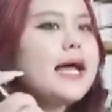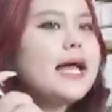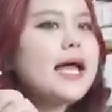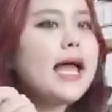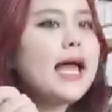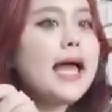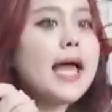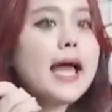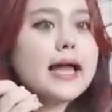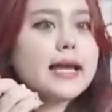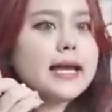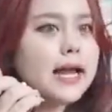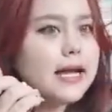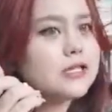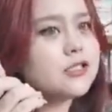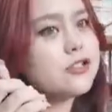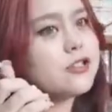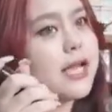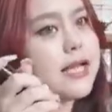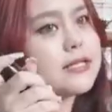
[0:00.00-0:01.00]
And
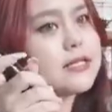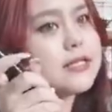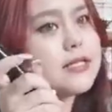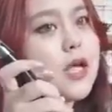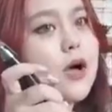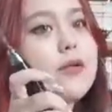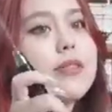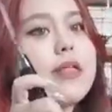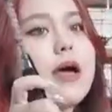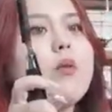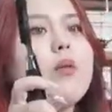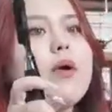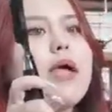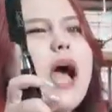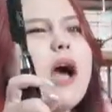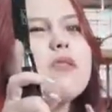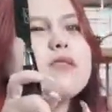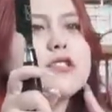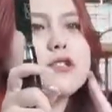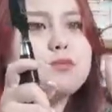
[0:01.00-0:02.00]
as you guys know that we
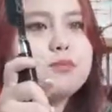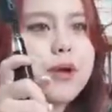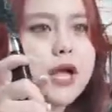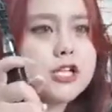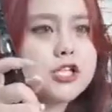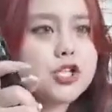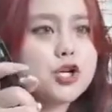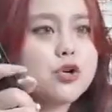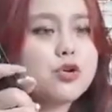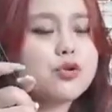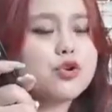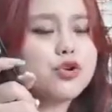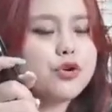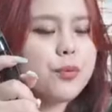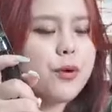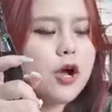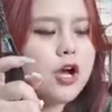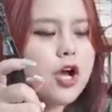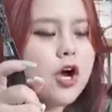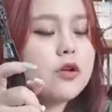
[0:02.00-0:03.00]
have special
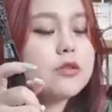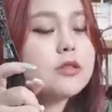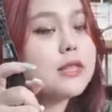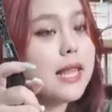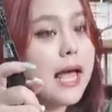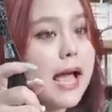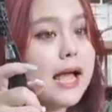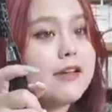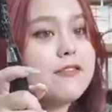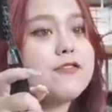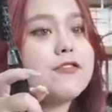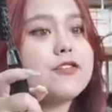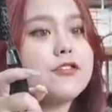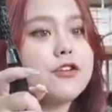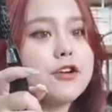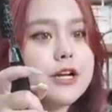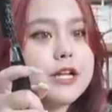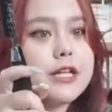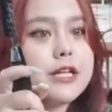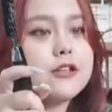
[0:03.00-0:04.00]
coupon code
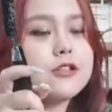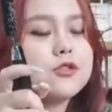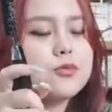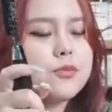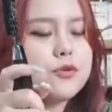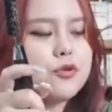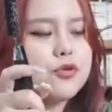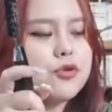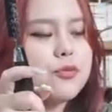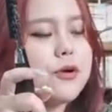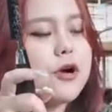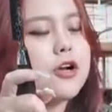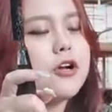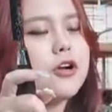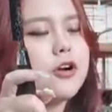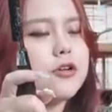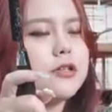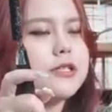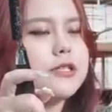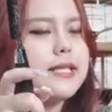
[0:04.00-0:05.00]
LIVE30, the super coupon
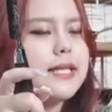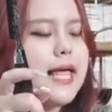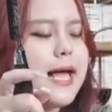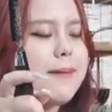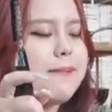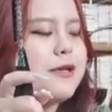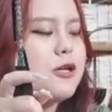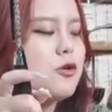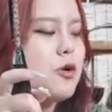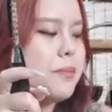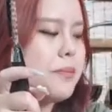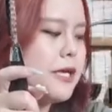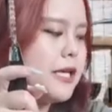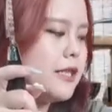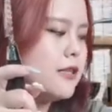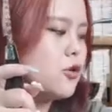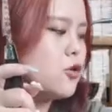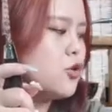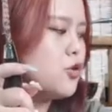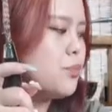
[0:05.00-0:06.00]
code. Let me
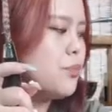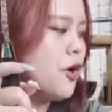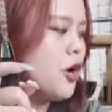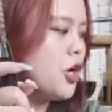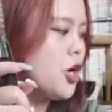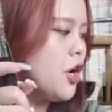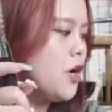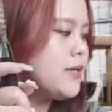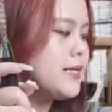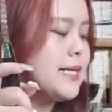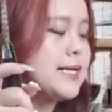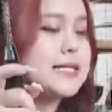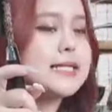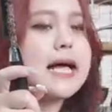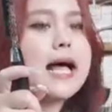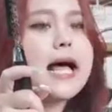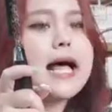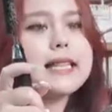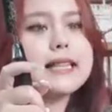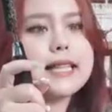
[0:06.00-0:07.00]
repeat the coupon code is
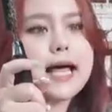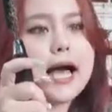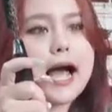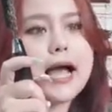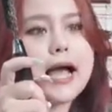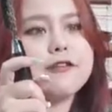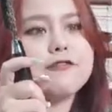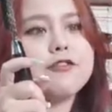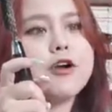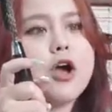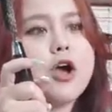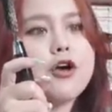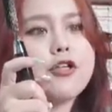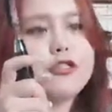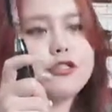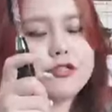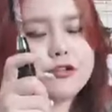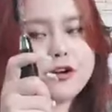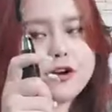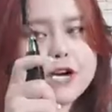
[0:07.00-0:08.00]

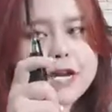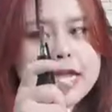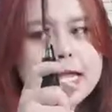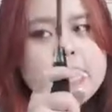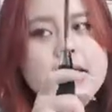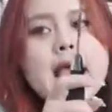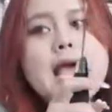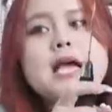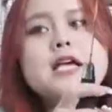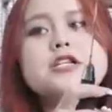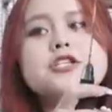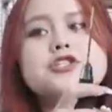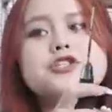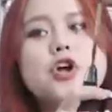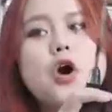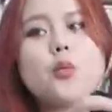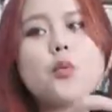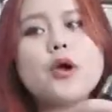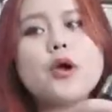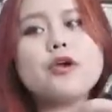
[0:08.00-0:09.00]
LIVE30.
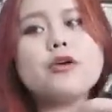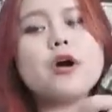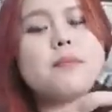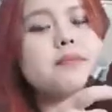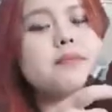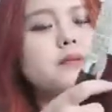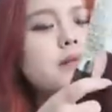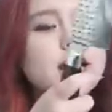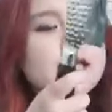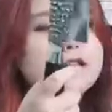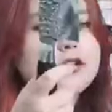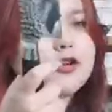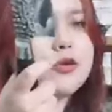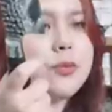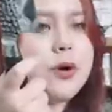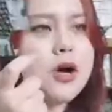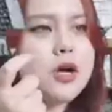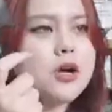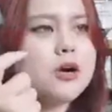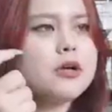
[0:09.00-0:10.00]
So when you apply the
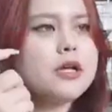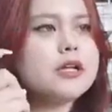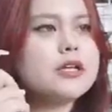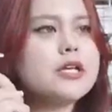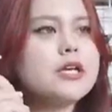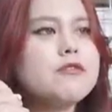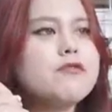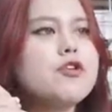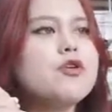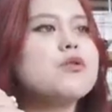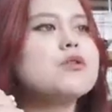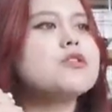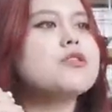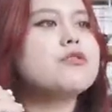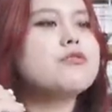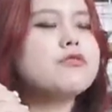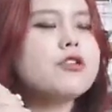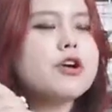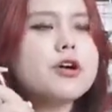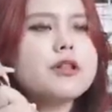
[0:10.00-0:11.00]
coupon code, it gives you
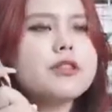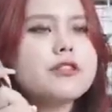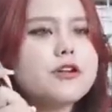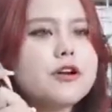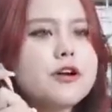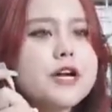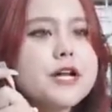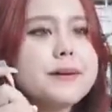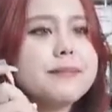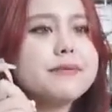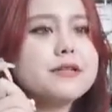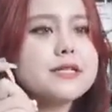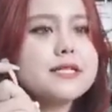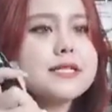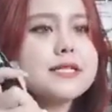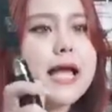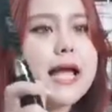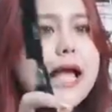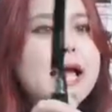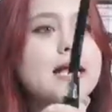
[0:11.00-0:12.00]

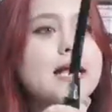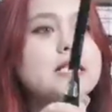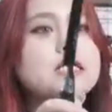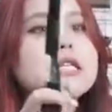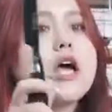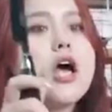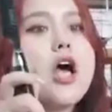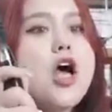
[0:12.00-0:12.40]
30%,